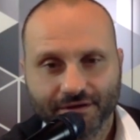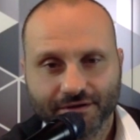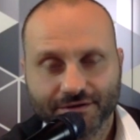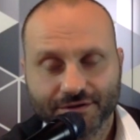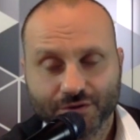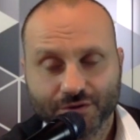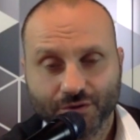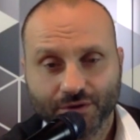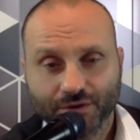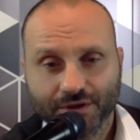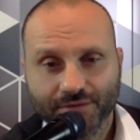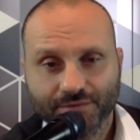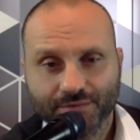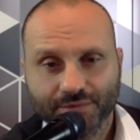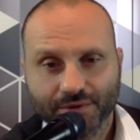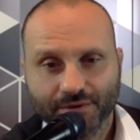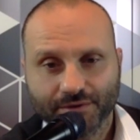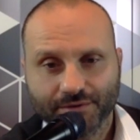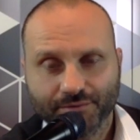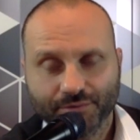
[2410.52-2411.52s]
talking
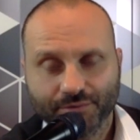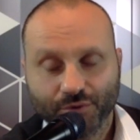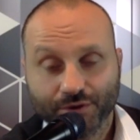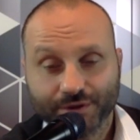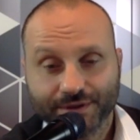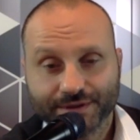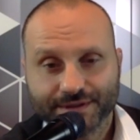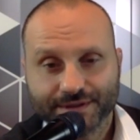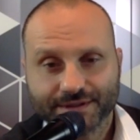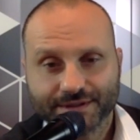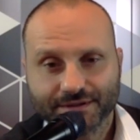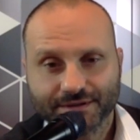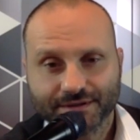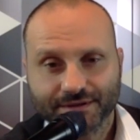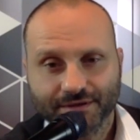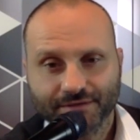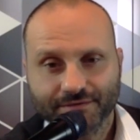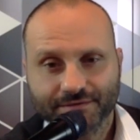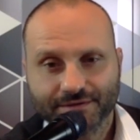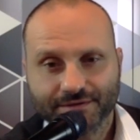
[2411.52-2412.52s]
points,
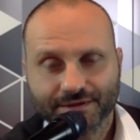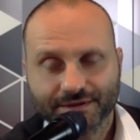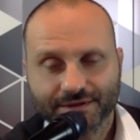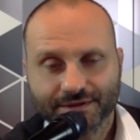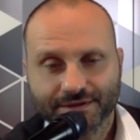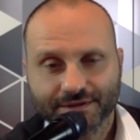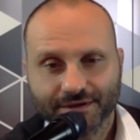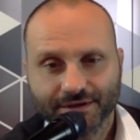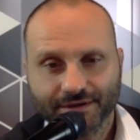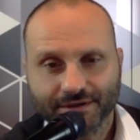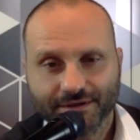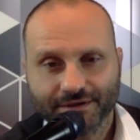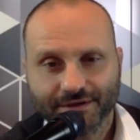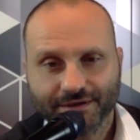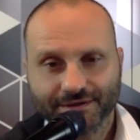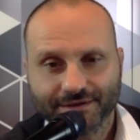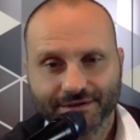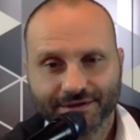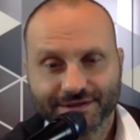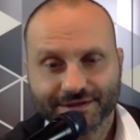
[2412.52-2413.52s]

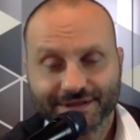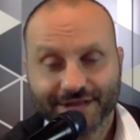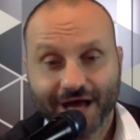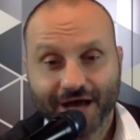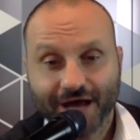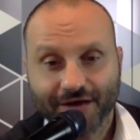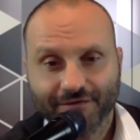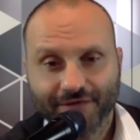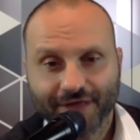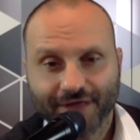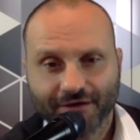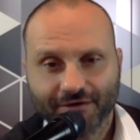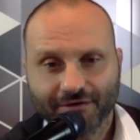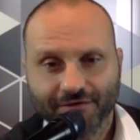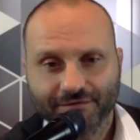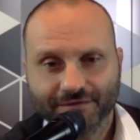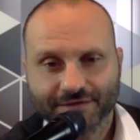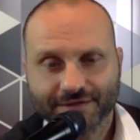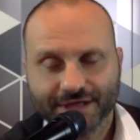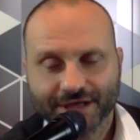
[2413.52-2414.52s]
the start of that
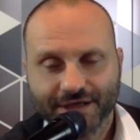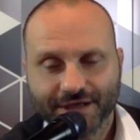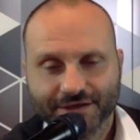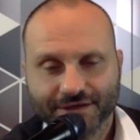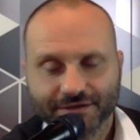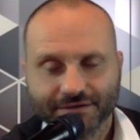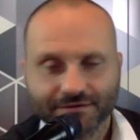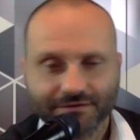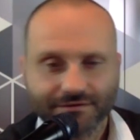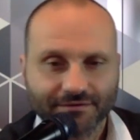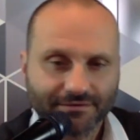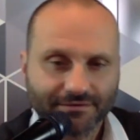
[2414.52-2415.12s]
conversation?